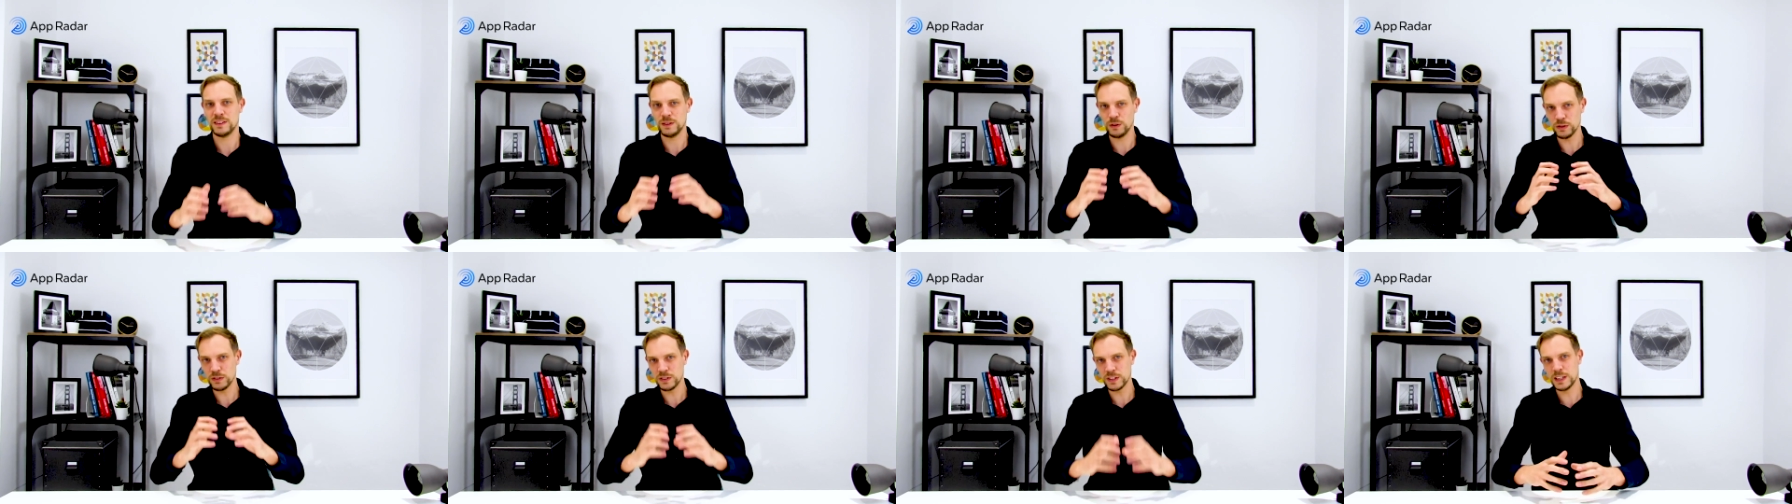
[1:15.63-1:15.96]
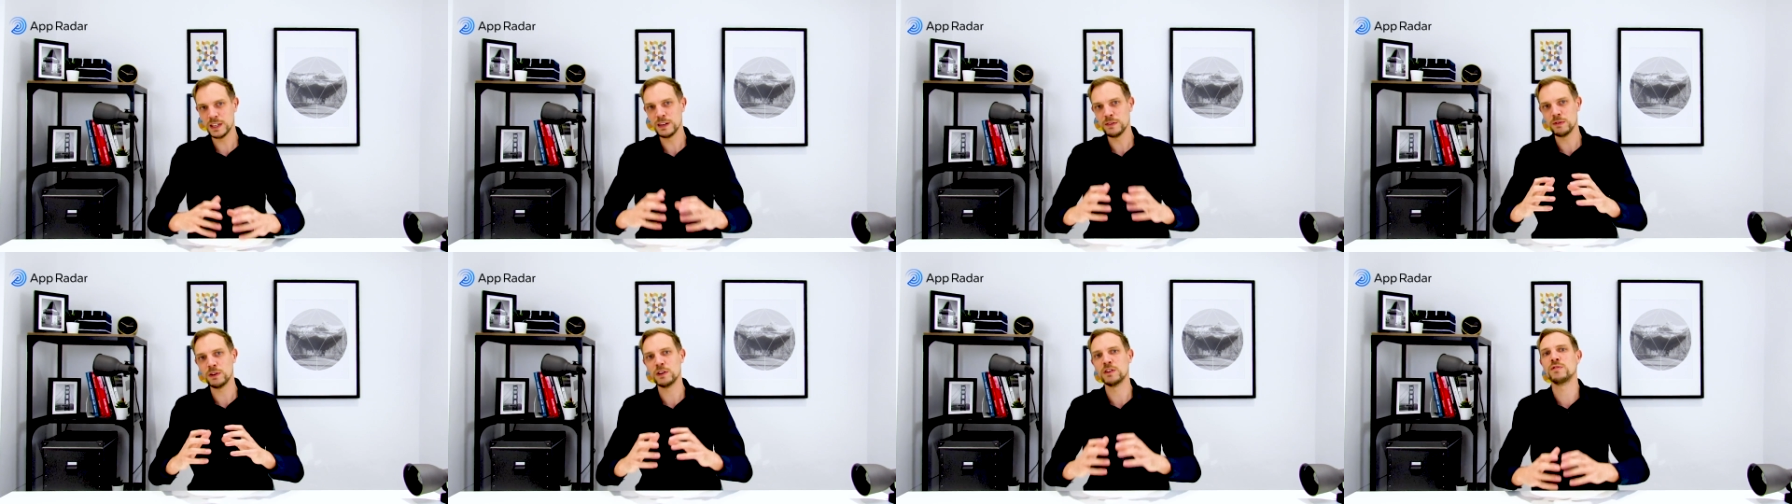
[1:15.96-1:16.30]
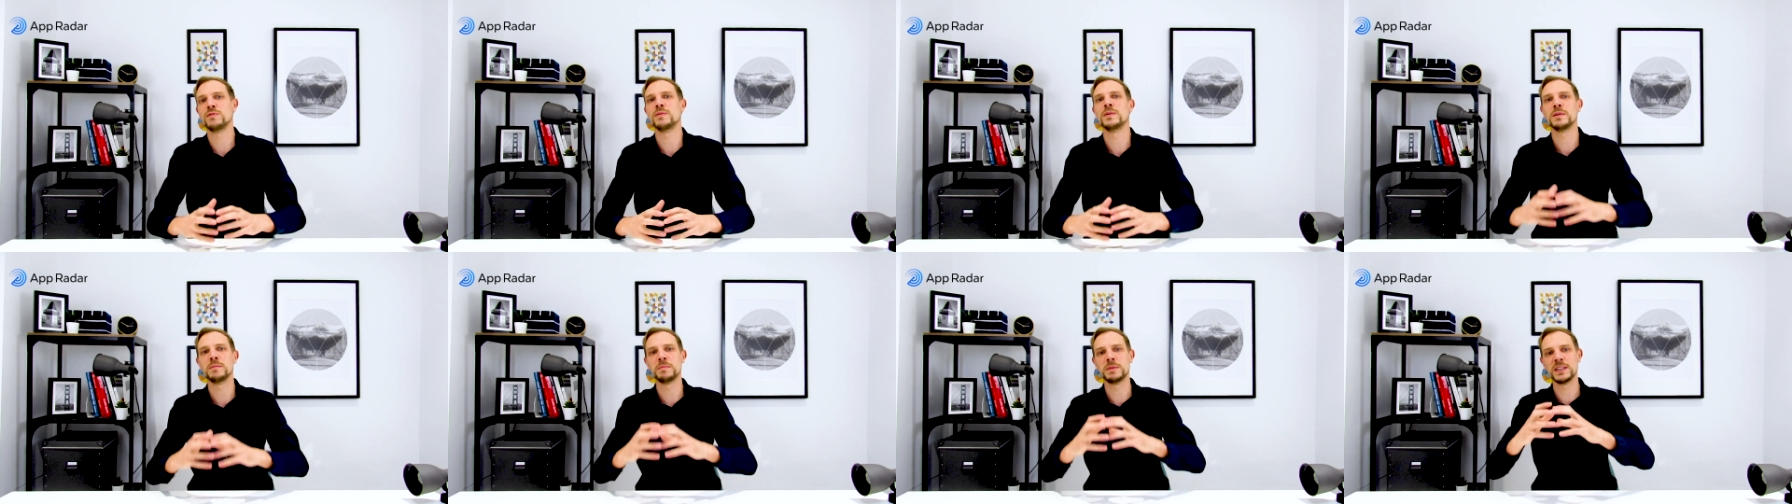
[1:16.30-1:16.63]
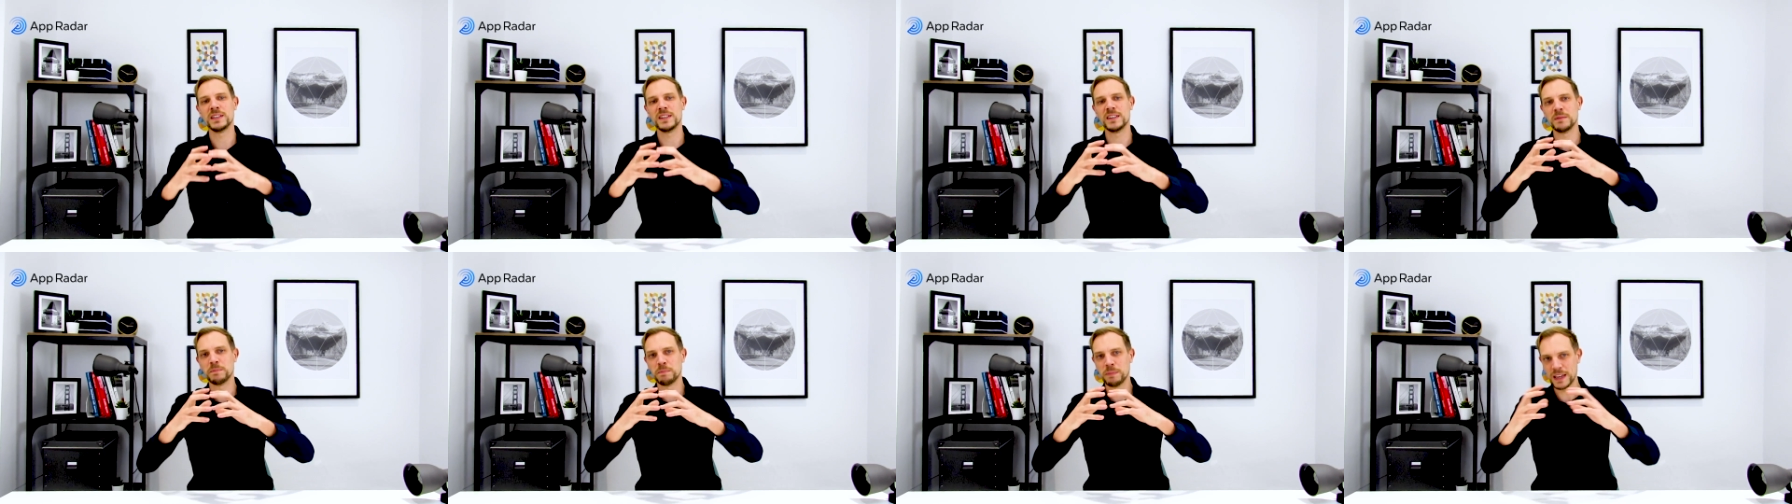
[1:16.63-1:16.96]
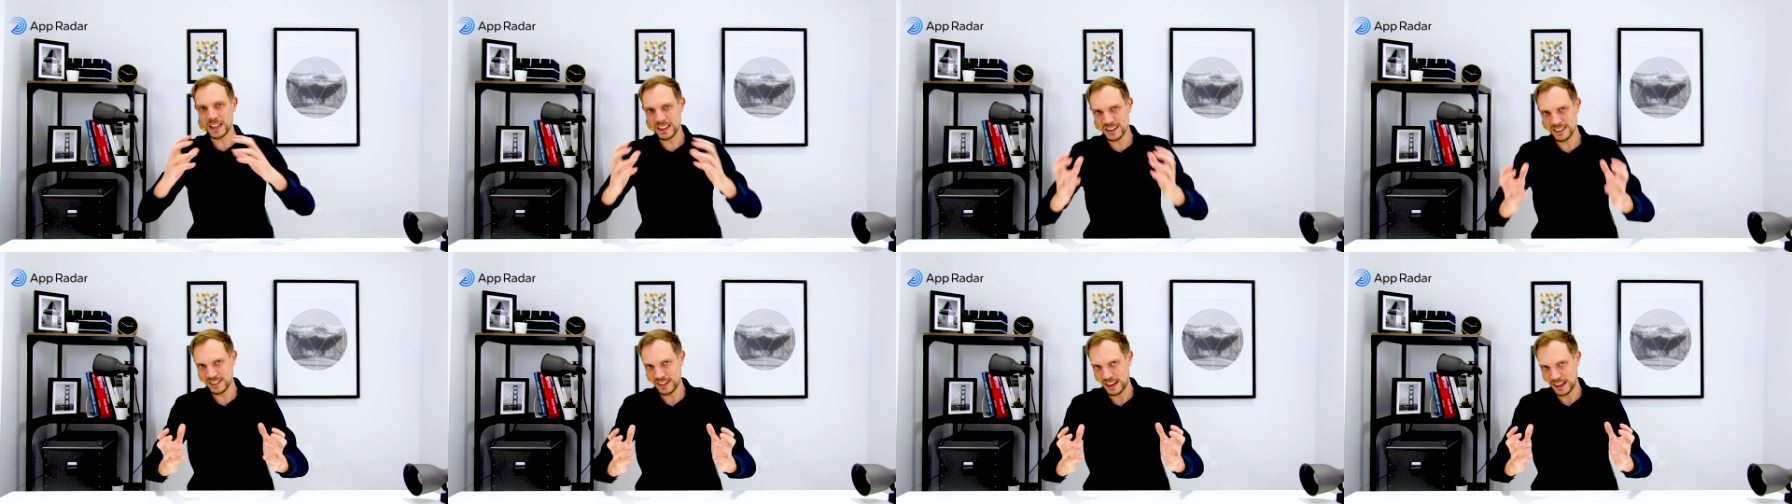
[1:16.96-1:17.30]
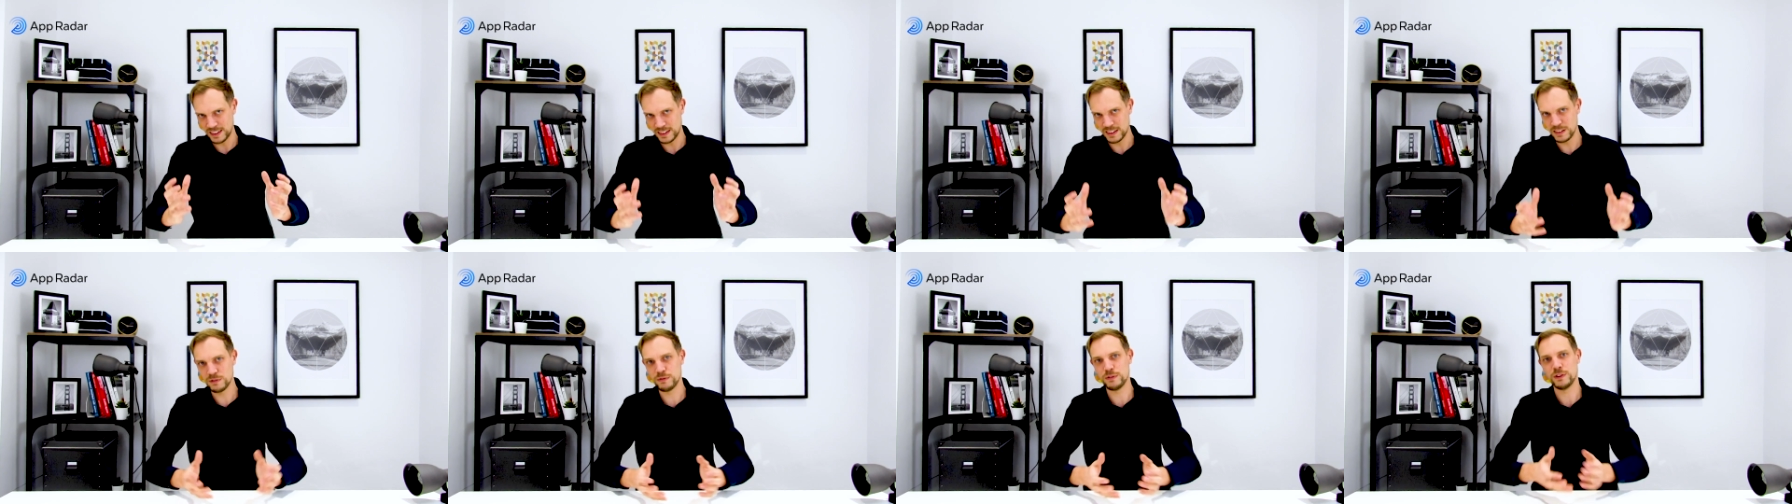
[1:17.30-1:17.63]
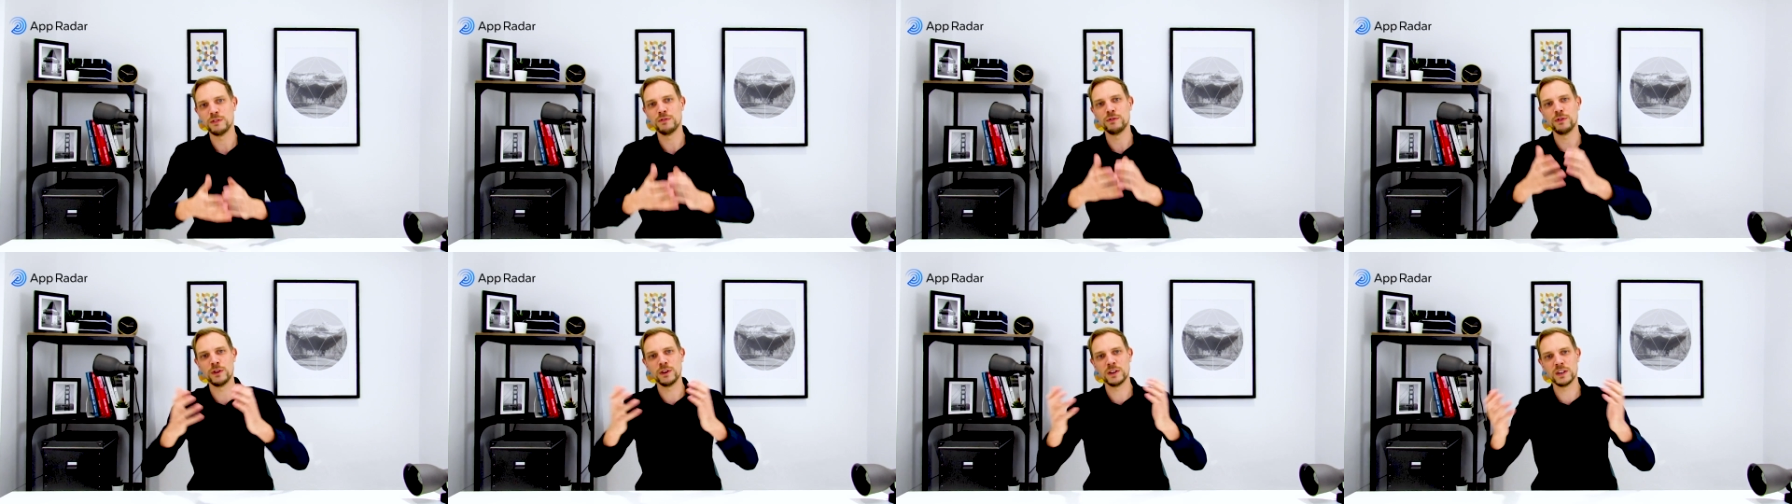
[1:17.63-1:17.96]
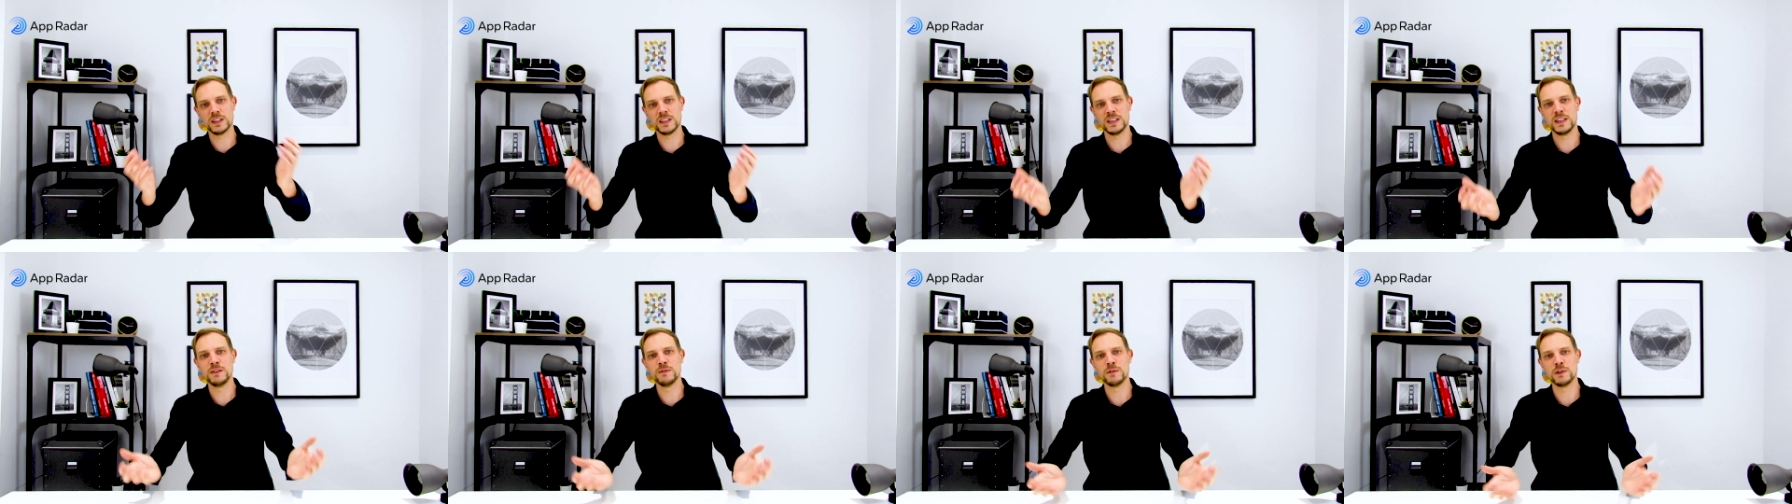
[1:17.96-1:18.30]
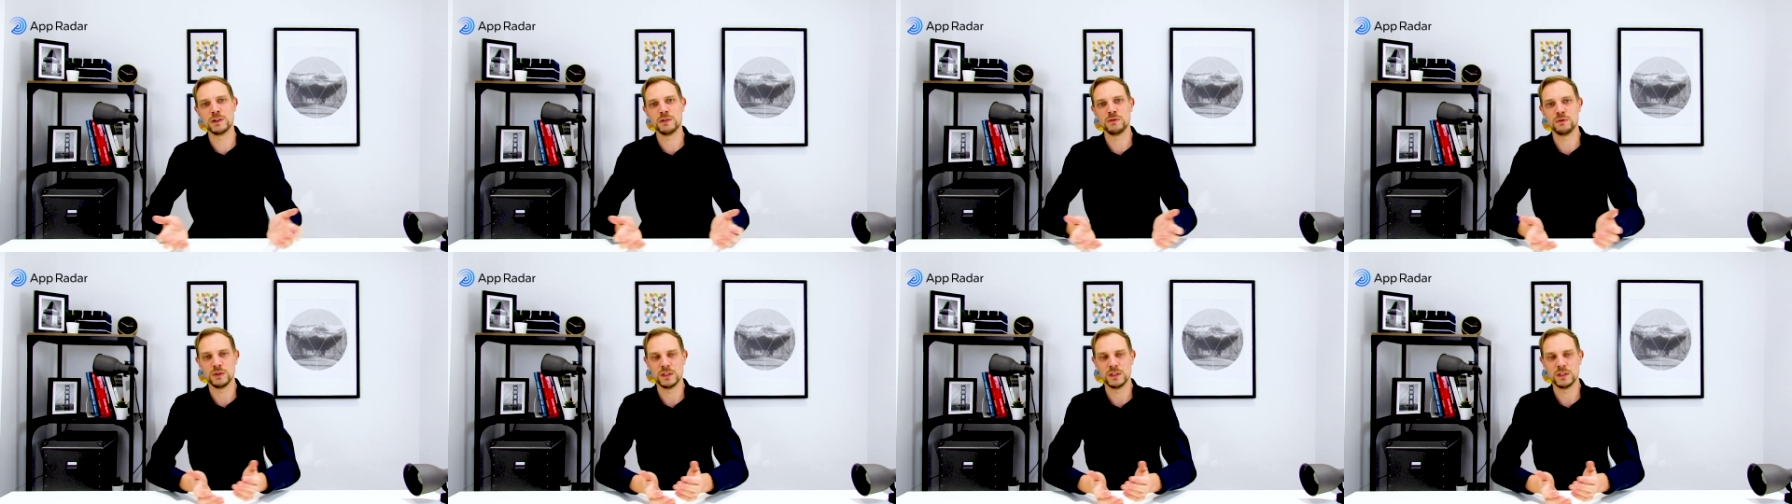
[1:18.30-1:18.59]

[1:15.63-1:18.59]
Those keywords will be the base setting for further keyword